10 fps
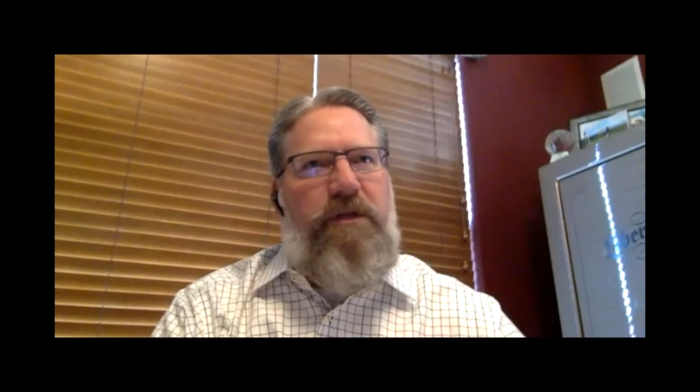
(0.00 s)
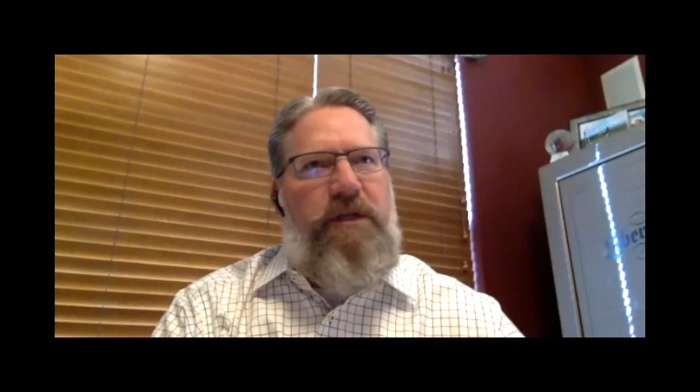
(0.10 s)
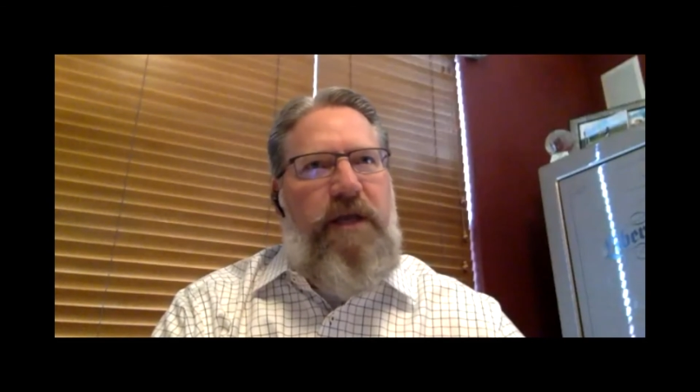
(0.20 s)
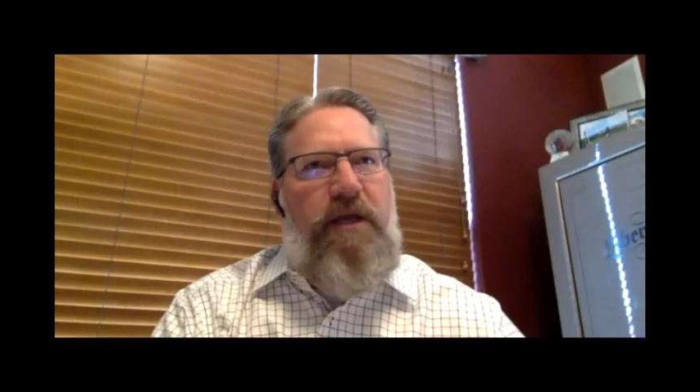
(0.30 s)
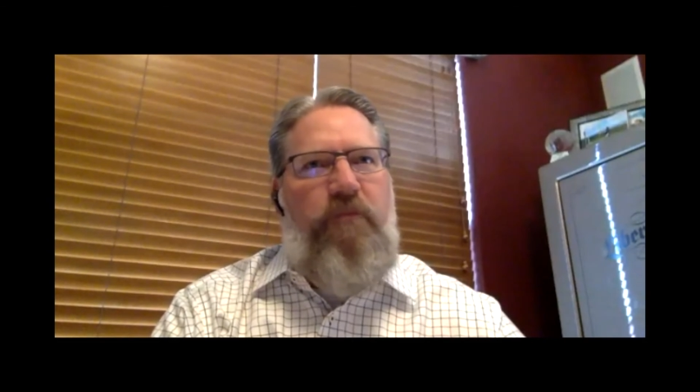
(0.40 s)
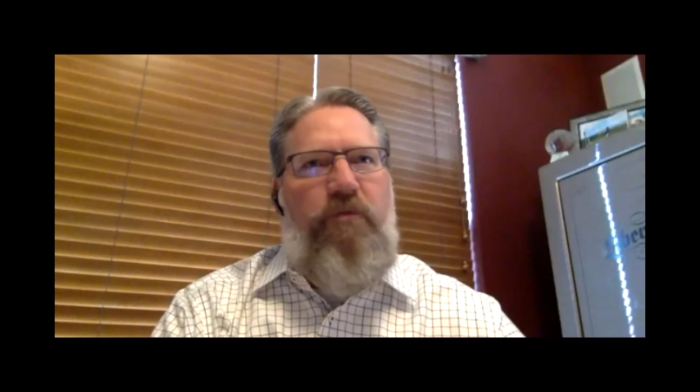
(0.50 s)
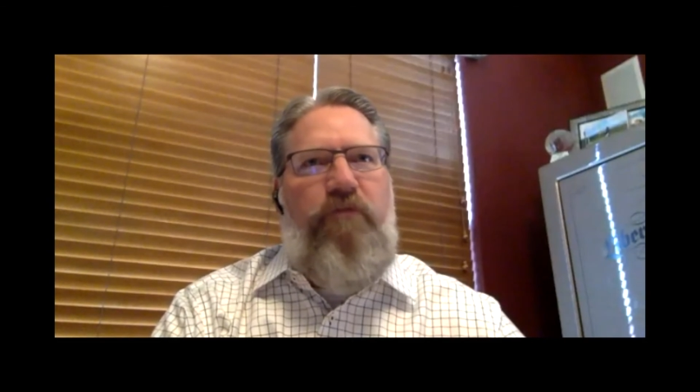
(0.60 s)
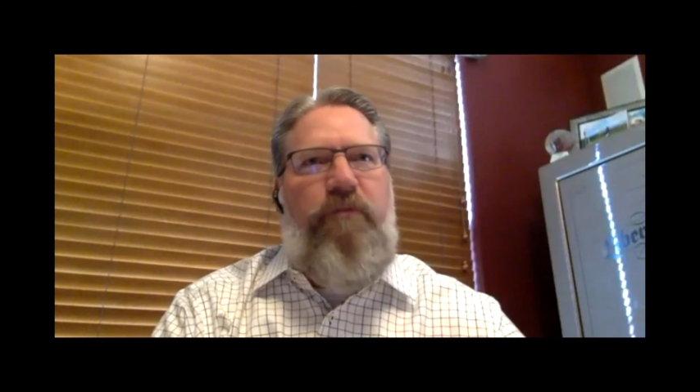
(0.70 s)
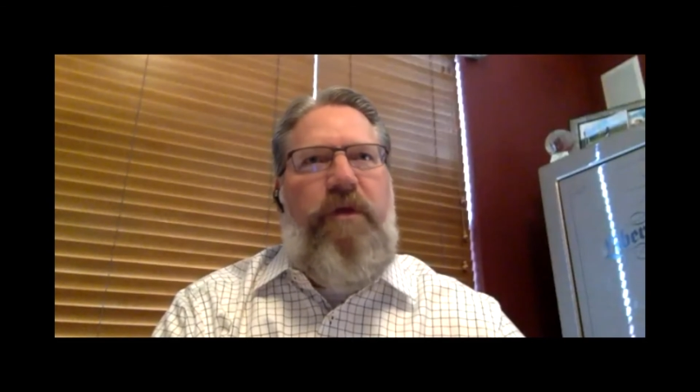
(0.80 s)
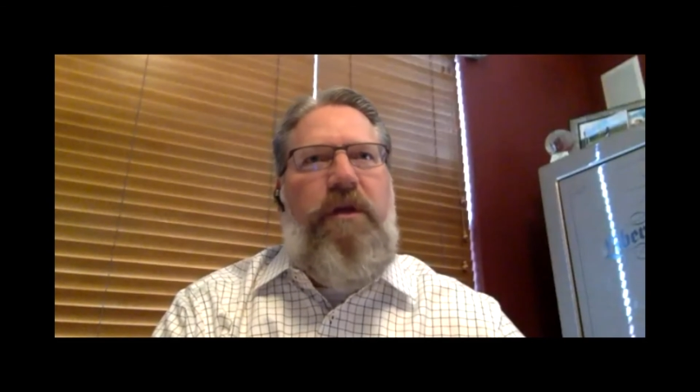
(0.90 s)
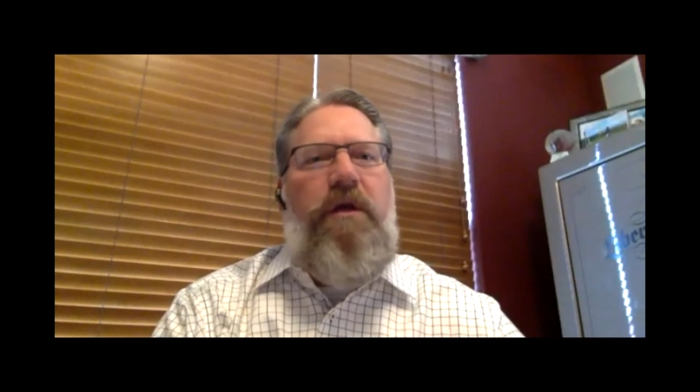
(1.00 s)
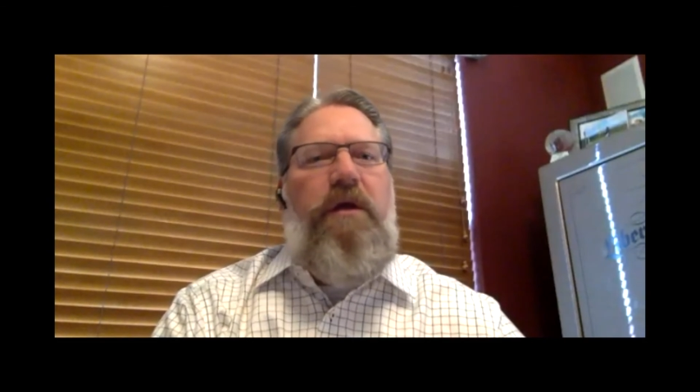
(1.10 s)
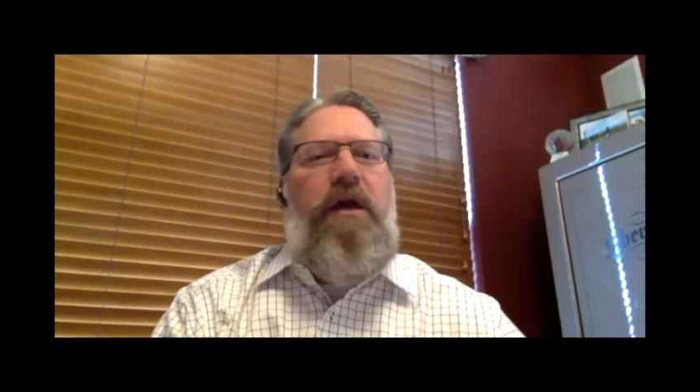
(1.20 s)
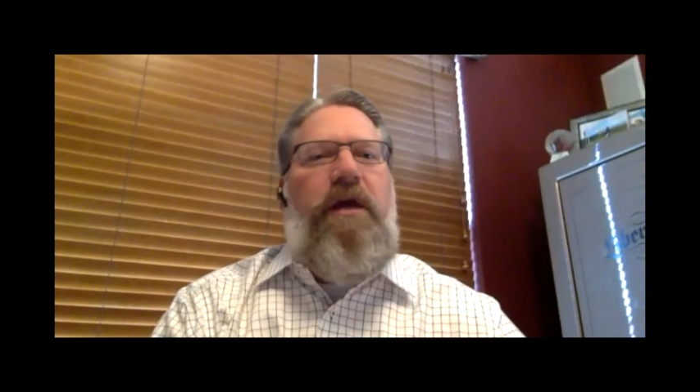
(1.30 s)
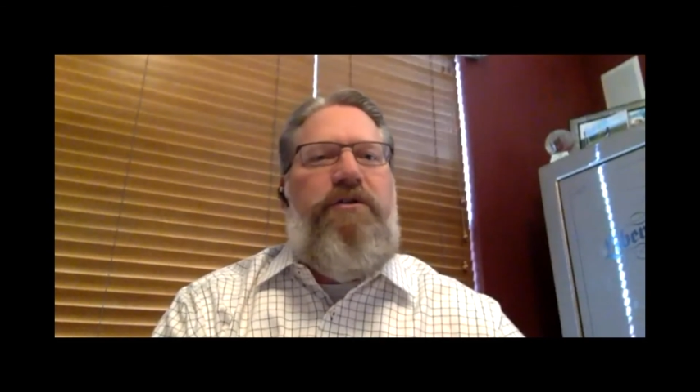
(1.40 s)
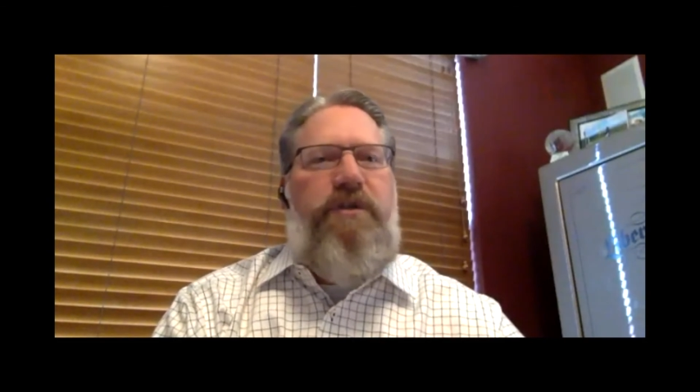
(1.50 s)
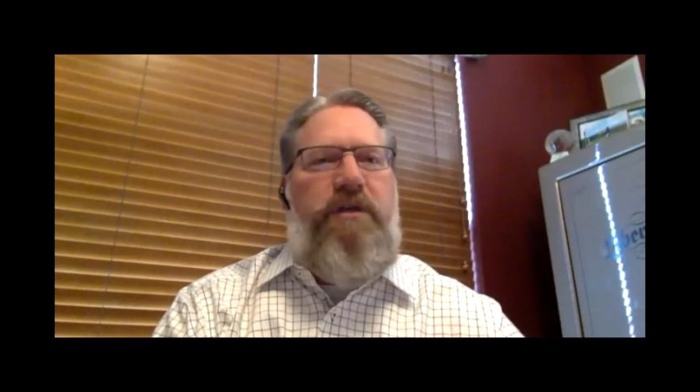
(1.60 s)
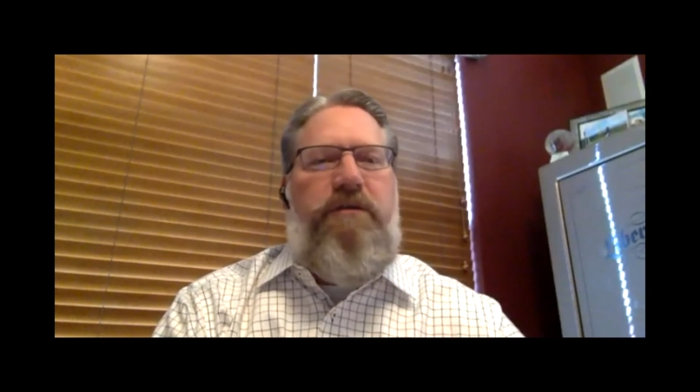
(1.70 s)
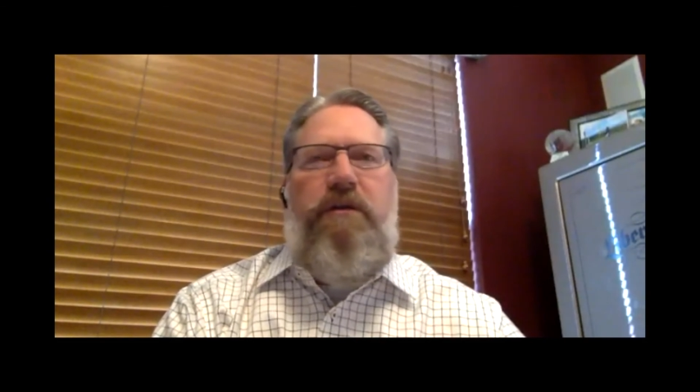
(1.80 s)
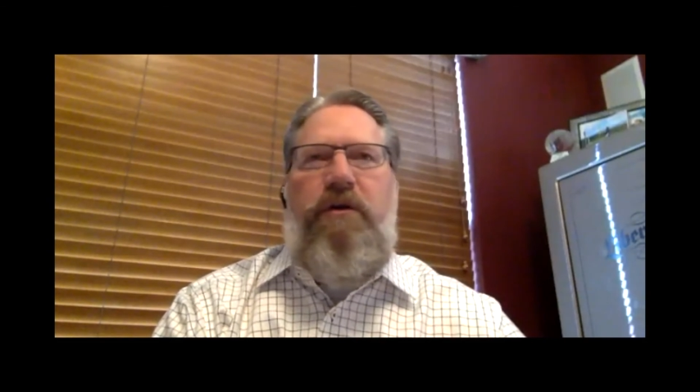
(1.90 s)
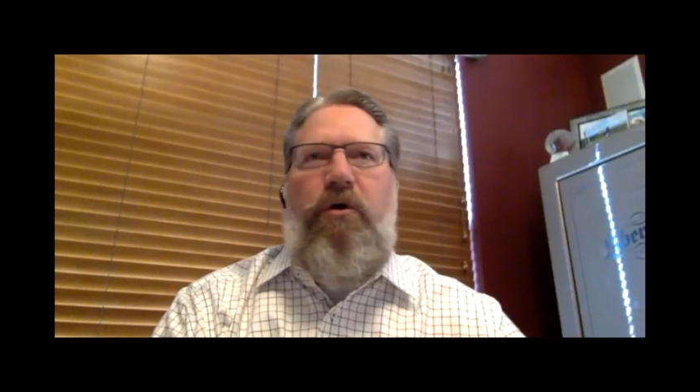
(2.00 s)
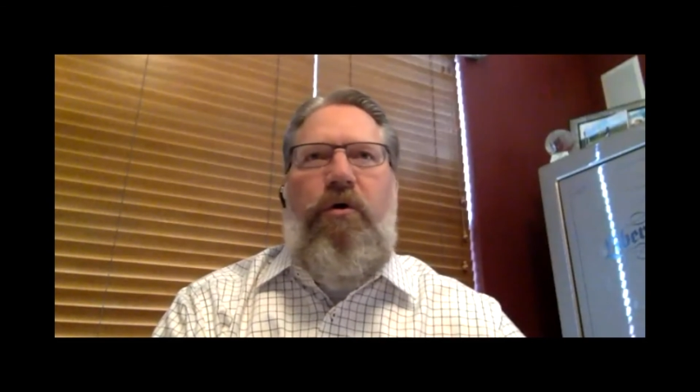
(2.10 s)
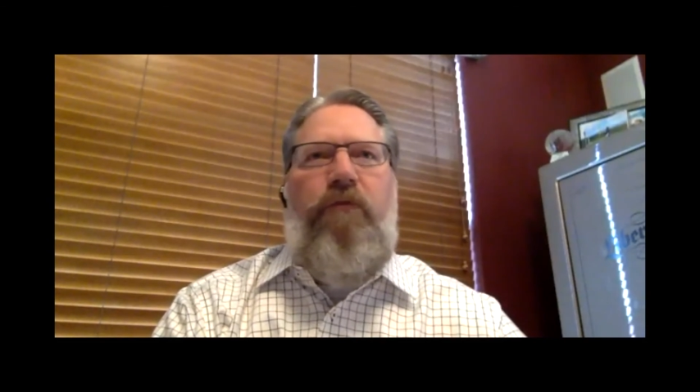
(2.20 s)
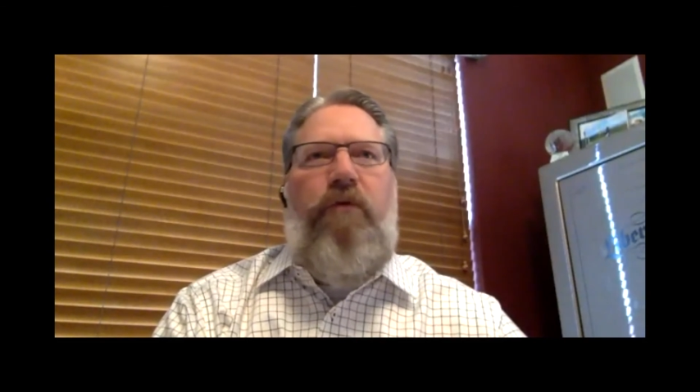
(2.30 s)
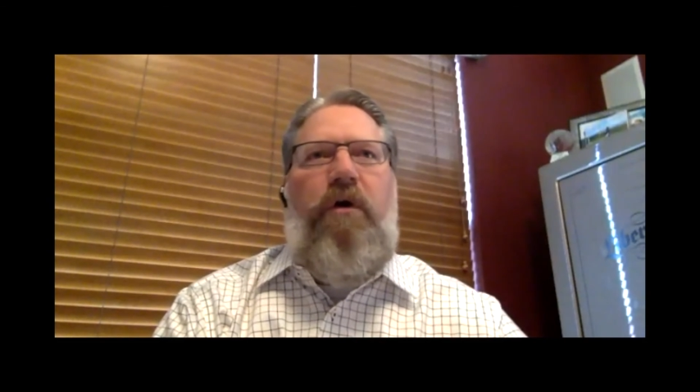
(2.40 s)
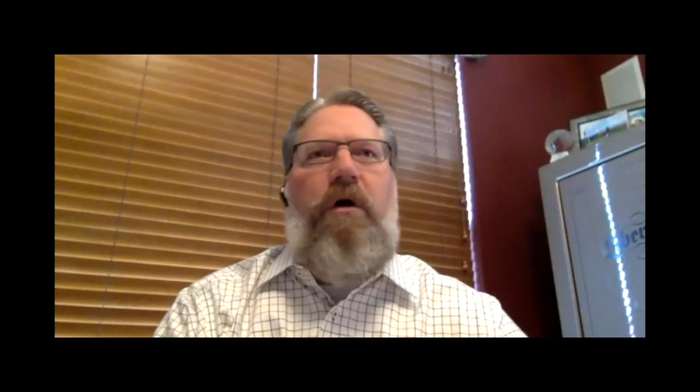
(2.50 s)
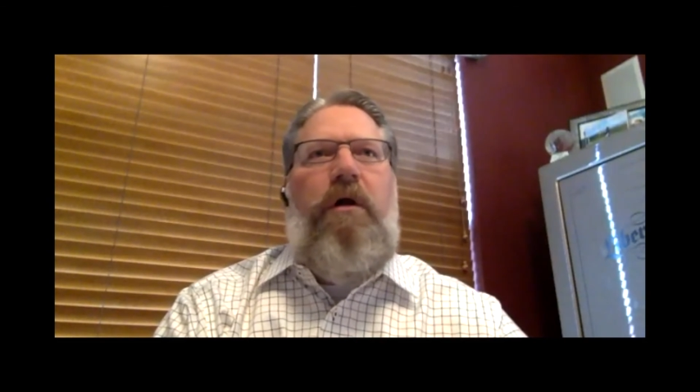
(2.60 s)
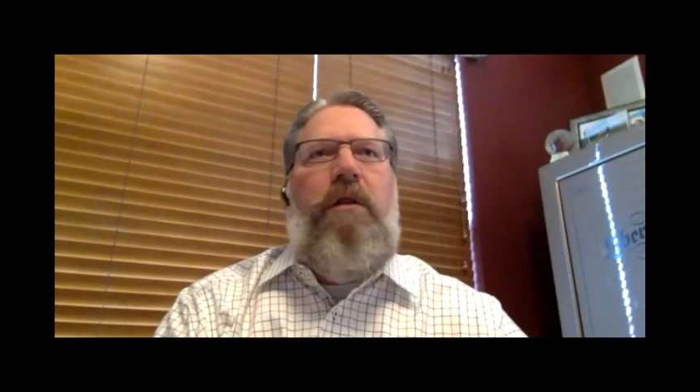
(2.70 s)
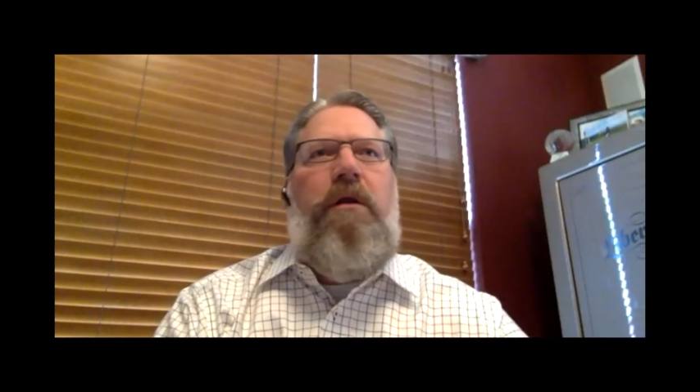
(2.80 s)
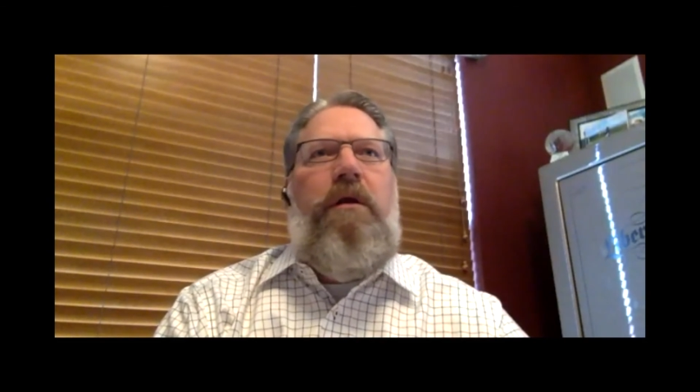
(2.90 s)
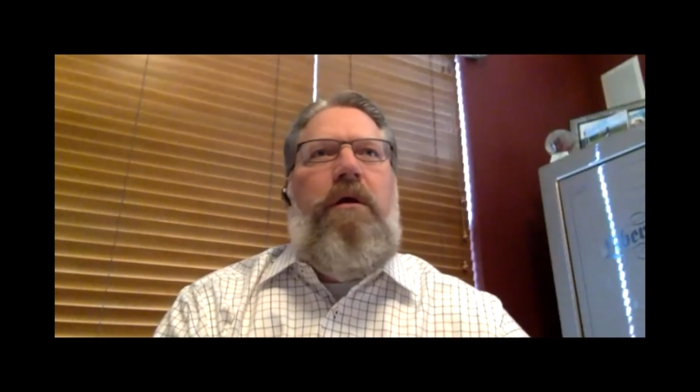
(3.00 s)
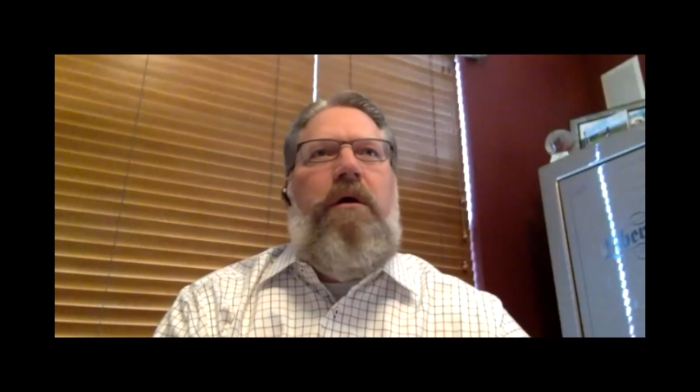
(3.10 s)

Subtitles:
the data movement, and just the overall